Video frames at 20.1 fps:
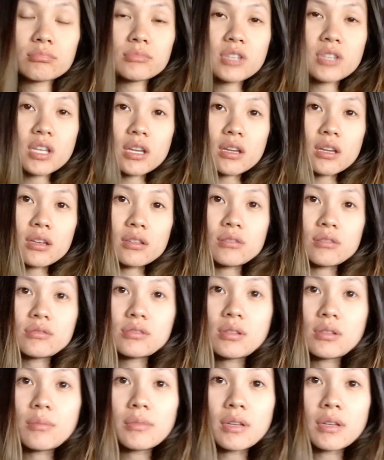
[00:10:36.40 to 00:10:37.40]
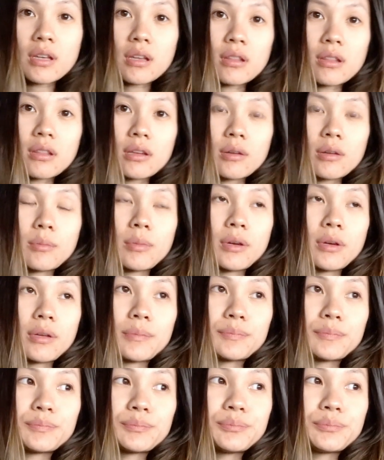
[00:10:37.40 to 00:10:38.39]
thinking there's something in there, but
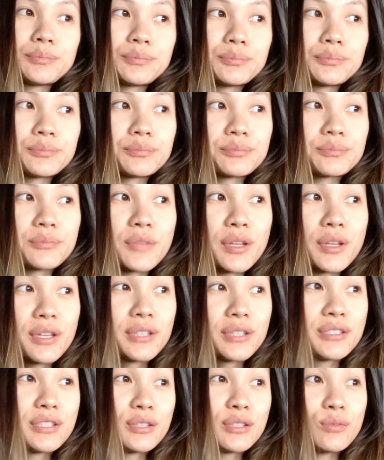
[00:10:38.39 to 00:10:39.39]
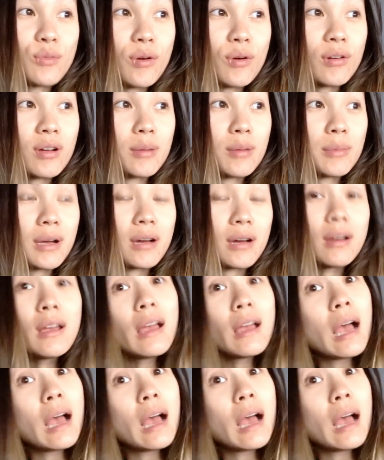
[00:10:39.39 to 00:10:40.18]
it just won't come out.